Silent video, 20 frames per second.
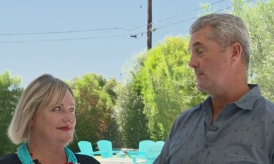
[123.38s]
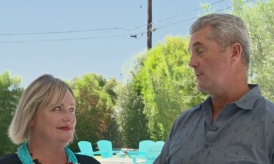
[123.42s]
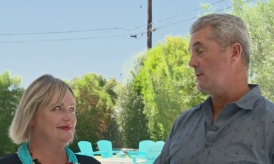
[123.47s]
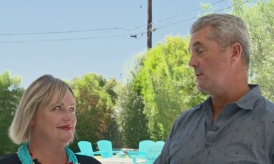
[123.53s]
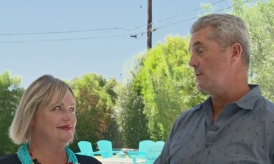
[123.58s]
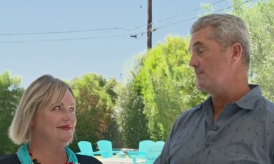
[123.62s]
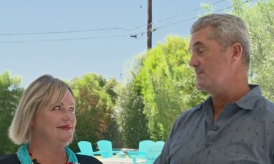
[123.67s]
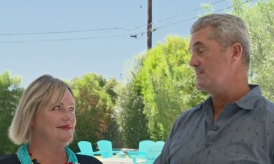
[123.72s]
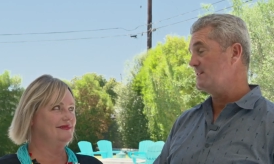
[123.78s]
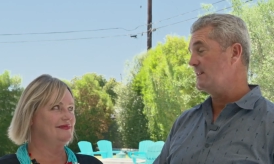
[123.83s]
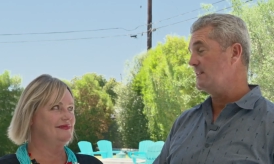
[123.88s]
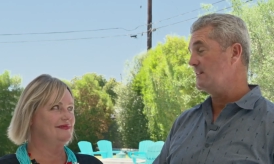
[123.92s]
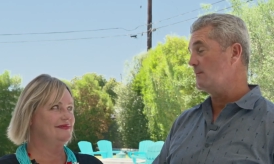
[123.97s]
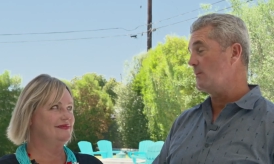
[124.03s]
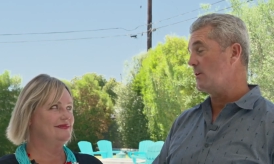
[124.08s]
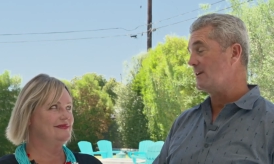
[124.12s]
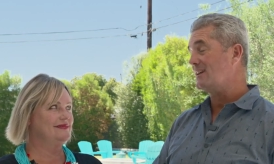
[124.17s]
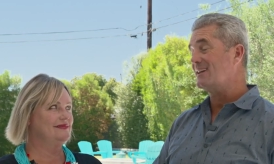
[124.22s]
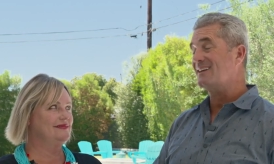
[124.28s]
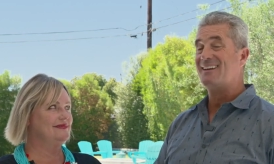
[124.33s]
Speaker 1: homes hitting the
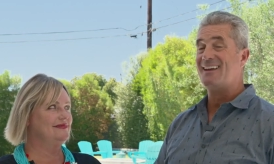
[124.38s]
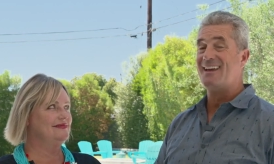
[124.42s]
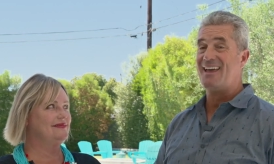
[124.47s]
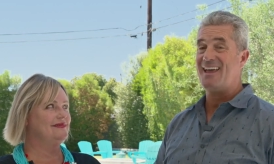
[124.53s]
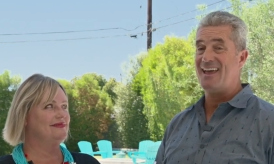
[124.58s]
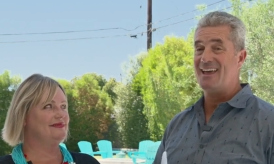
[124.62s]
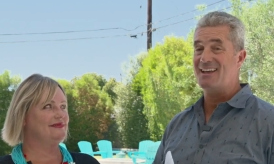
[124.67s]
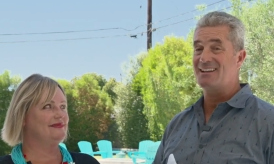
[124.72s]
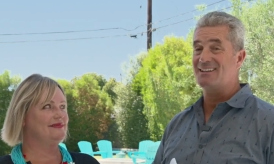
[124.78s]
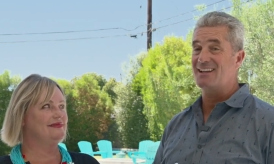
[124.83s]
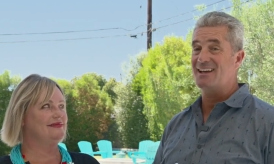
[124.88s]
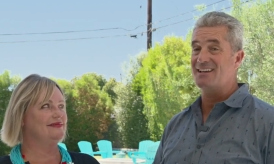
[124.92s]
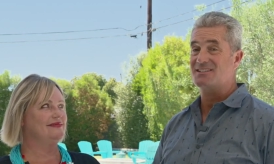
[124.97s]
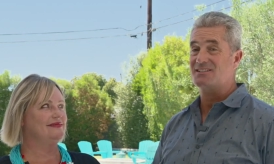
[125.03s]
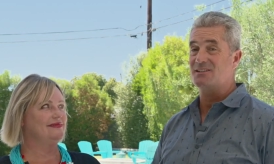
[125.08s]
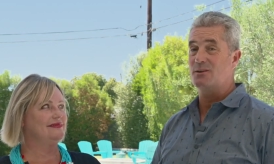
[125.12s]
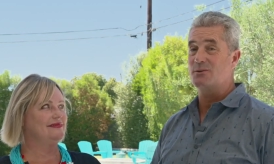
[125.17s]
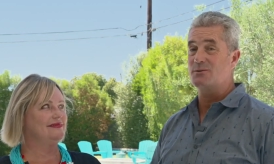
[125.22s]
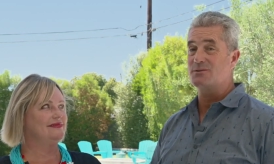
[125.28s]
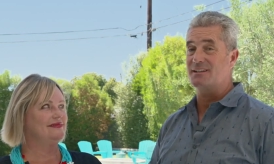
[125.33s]
market, and less
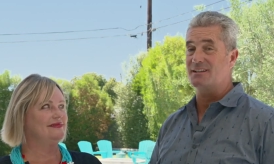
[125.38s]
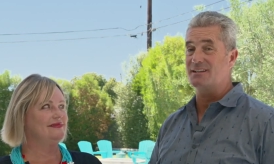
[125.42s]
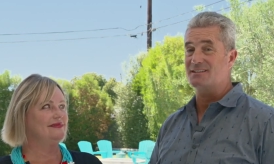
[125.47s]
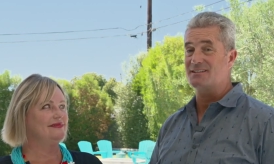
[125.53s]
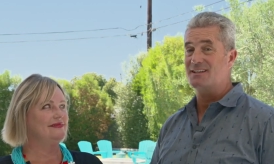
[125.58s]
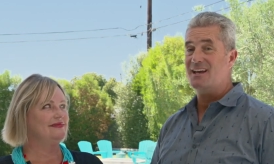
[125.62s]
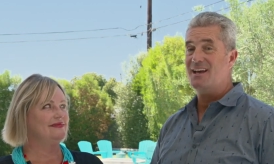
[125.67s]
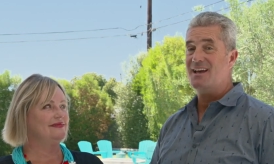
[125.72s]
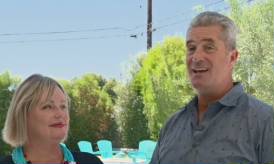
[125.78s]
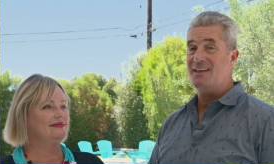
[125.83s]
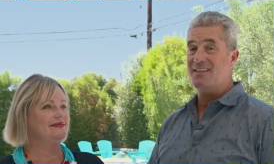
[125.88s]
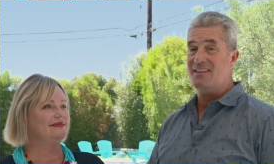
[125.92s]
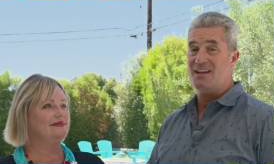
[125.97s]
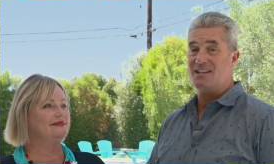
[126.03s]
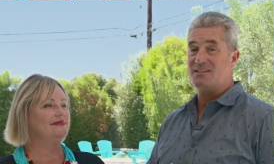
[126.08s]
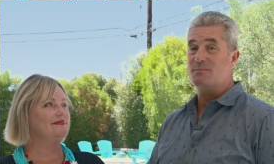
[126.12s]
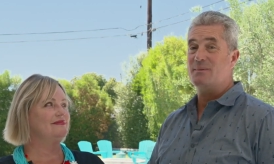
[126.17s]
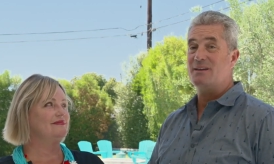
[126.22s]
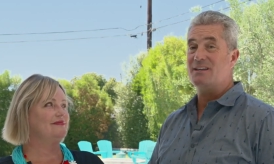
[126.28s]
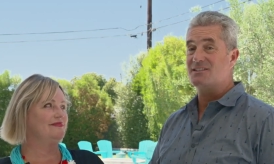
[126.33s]
closings.
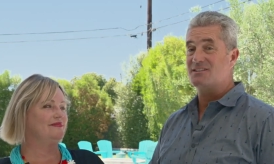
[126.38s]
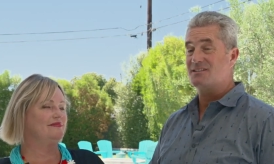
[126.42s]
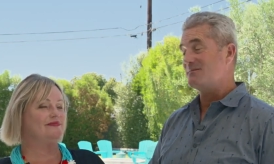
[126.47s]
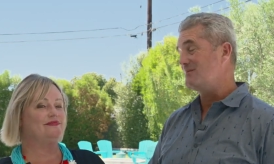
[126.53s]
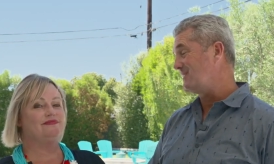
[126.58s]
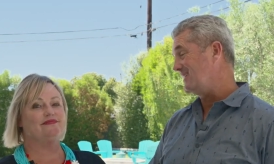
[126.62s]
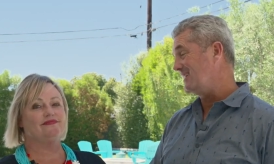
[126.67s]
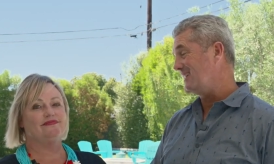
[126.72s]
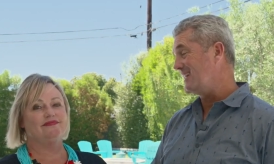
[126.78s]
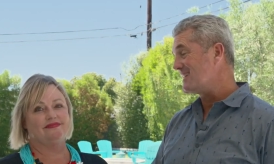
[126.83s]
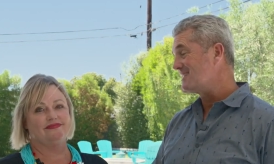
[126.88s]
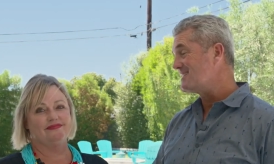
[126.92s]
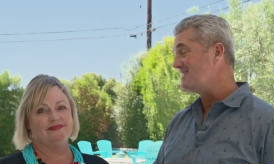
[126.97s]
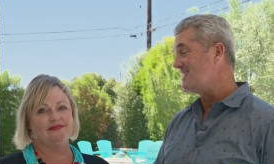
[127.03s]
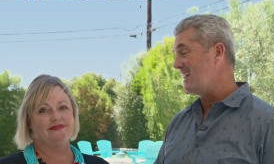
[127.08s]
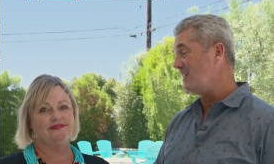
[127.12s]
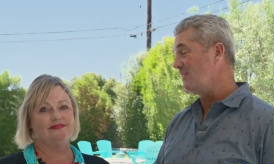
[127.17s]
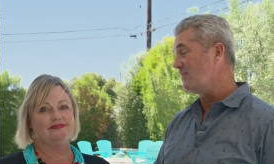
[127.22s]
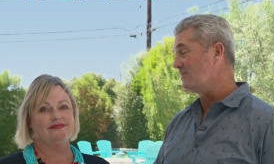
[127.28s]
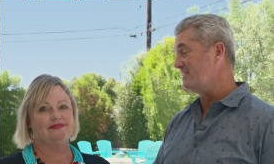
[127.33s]
That means less
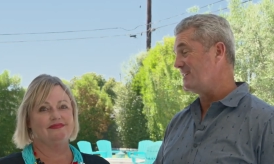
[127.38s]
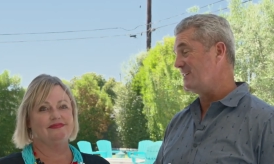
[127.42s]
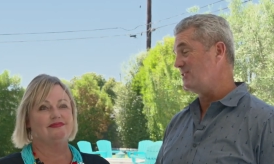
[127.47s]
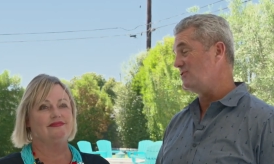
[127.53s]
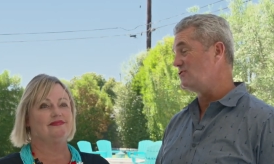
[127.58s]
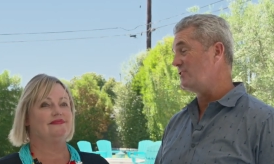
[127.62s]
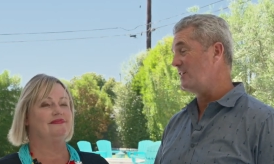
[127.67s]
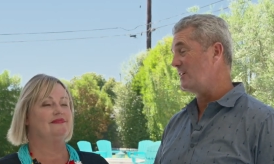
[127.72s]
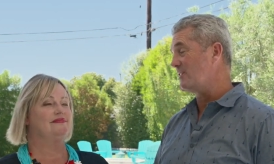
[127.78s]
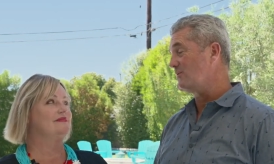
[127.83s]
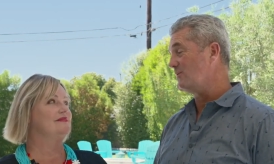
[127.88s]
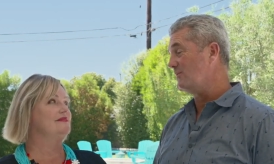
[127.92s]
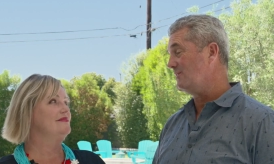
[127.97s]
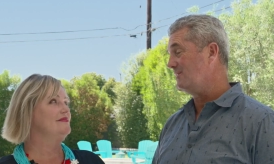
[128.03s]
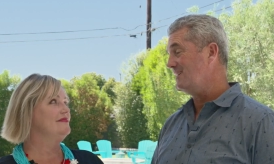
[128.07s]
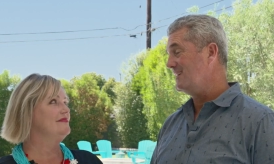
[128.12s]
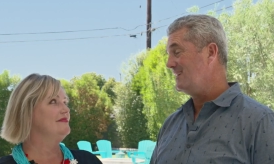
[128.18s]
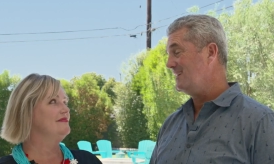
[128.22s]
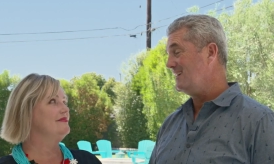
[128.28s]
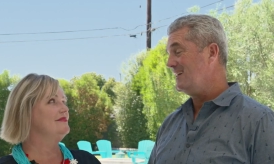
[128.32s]
sales in general.
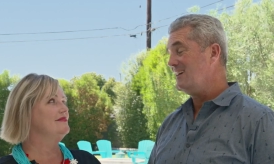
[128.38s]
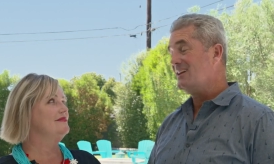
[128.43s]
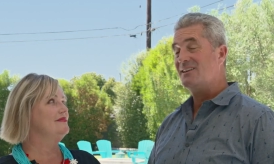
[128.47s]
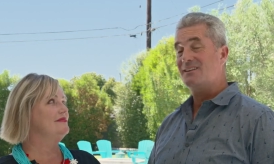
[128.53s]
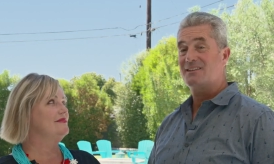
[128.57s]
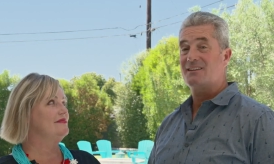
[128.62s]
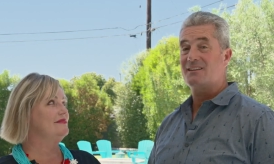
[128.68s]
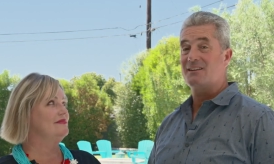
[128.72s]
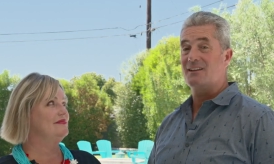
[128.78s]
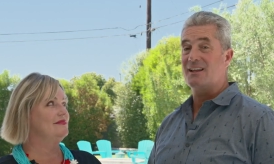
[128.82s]
The